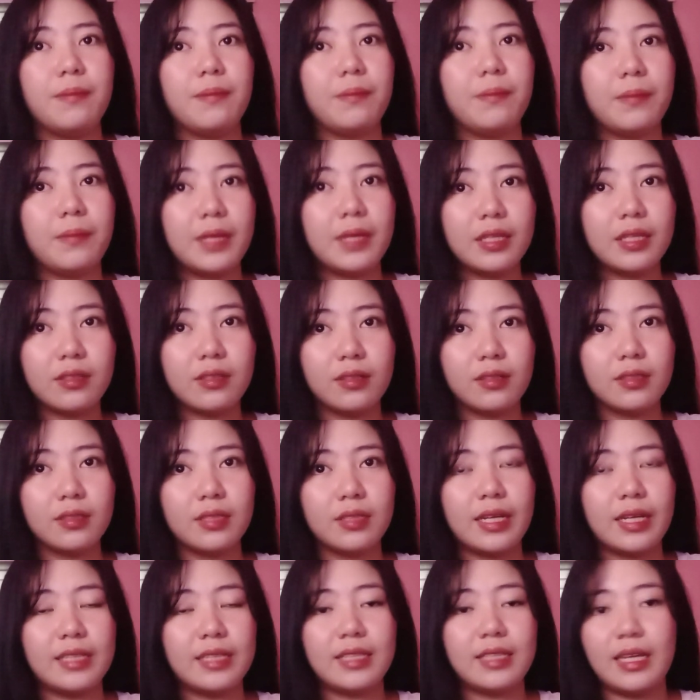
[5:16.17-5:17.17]
middle,
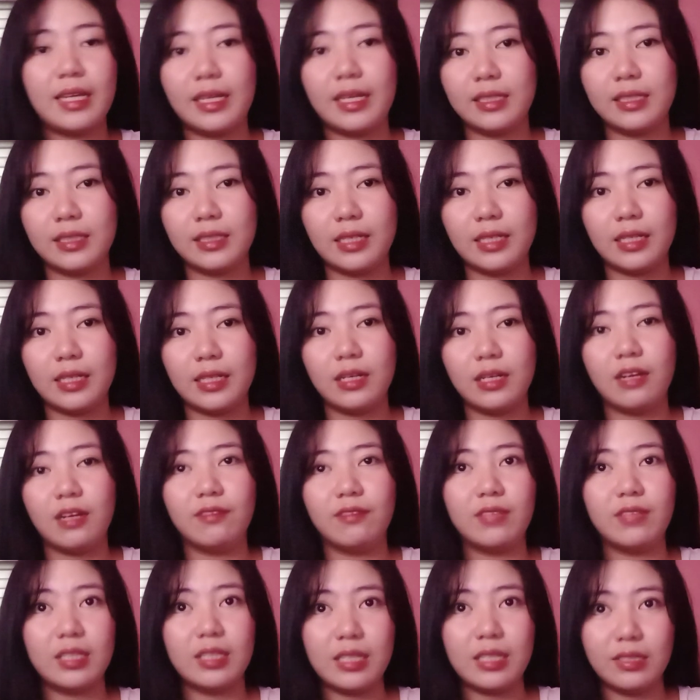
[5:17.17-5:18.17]
and the ending
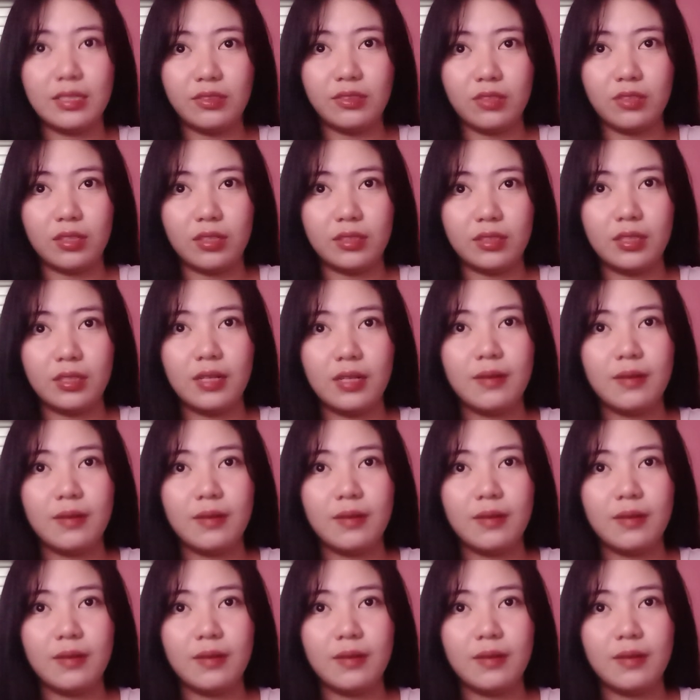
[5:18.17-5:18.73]
of the lesson.